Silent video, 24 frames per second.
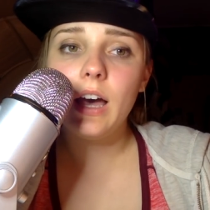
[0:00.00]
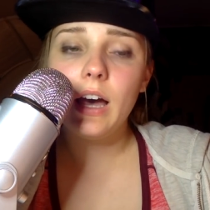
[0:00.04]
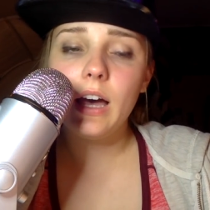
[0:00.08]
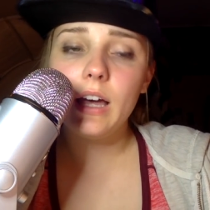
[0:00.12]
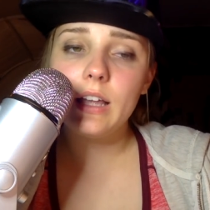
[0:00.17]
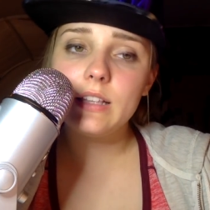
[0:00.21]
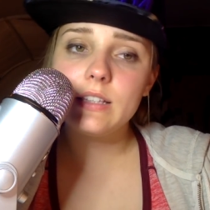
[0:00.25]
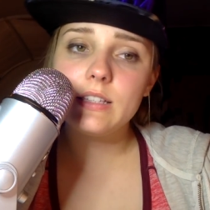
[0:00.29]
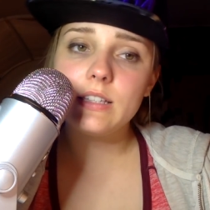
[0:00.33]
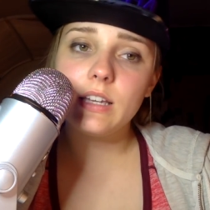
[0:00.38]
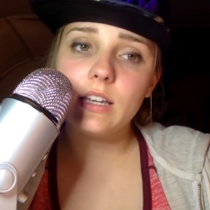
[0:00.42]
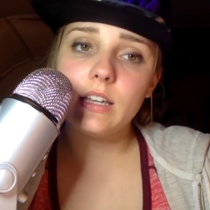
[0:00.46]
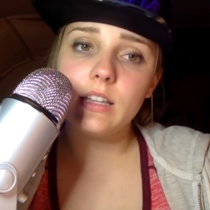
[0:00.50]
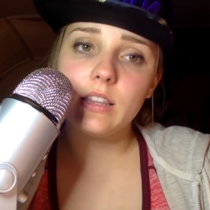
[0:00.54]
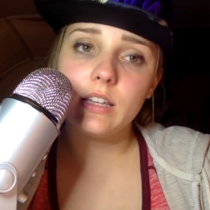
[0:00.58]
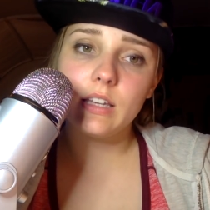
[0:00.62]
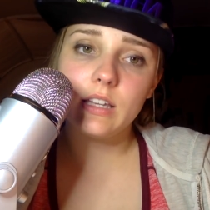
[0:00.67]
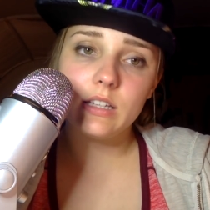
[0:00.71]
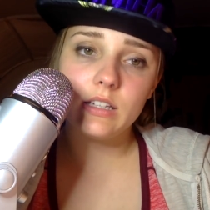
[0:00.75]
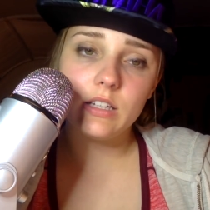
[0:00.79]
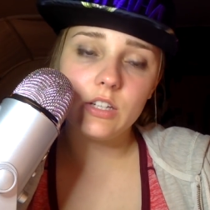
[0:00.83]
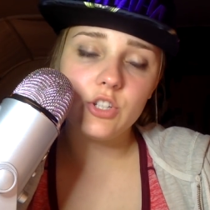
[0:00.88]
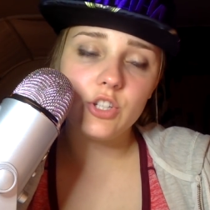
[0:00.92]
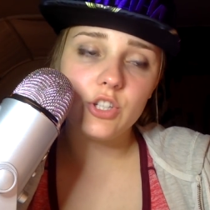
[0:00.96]
I'd say the
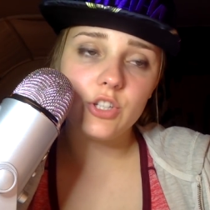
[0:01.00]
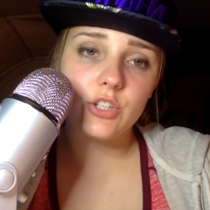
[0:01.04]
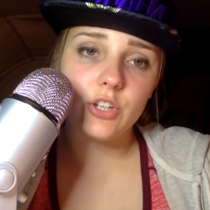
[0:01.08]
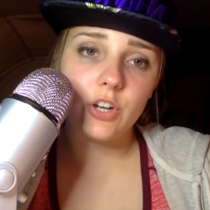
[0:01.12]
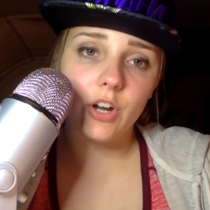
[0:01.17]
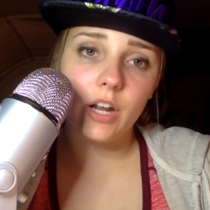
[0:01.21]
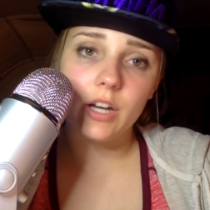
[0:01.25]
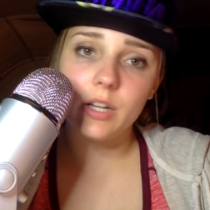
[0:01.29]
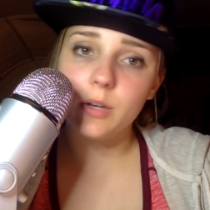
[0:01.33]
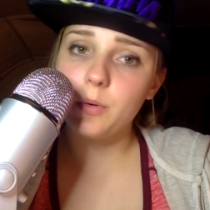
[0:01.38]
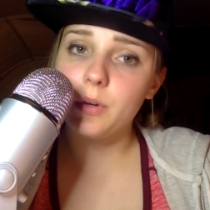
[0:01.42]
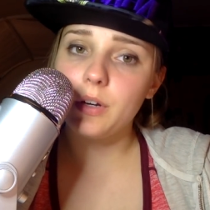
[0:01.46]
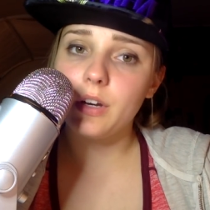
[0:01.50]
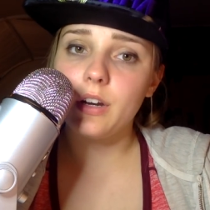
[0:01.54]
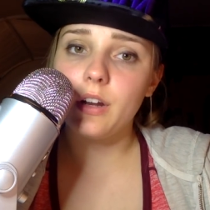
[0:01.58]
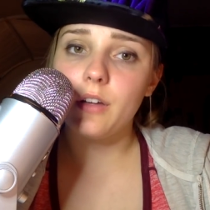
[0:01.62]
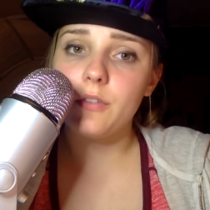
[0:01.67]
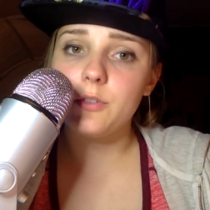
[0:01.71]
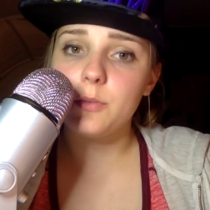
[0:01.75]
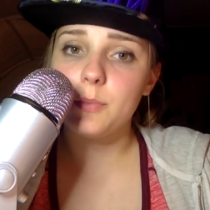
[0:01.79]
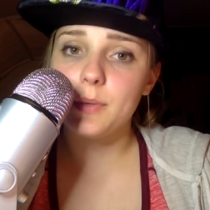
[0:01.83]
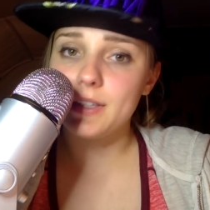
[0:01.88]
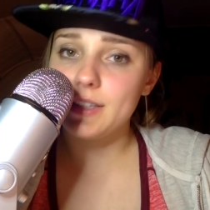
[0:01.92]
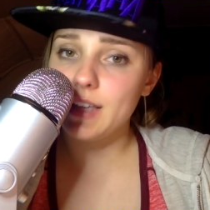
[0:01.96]
conditions are adequate
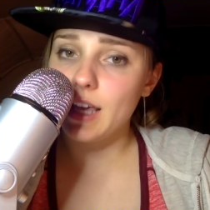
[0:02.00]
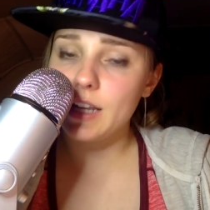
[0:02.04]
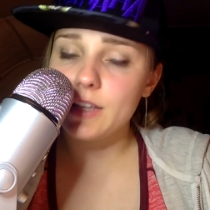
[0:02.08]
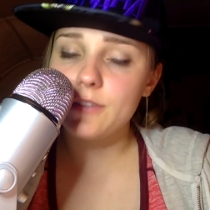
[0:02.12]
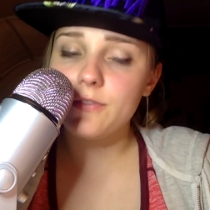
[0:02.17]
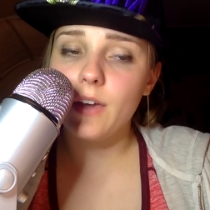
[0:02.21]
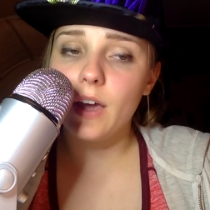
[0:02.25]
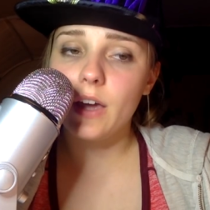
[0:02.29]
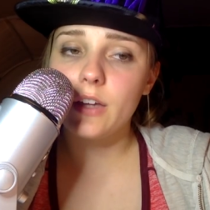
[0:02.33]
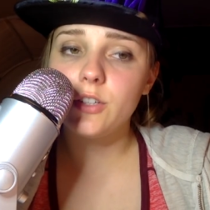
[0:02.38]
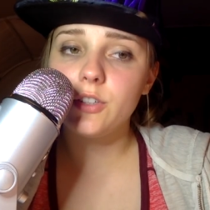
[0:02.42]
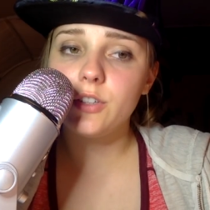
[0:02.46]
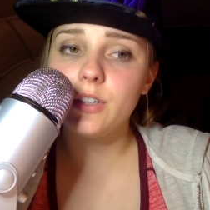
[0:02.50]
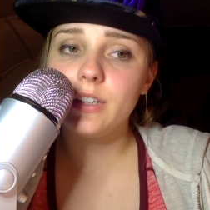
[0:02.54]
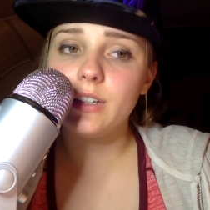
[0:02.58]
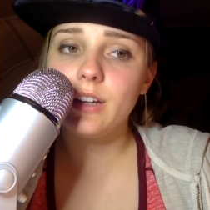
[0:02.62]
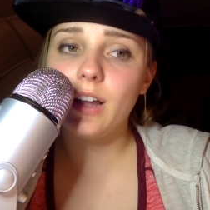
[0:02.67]
enough to be satisfactory.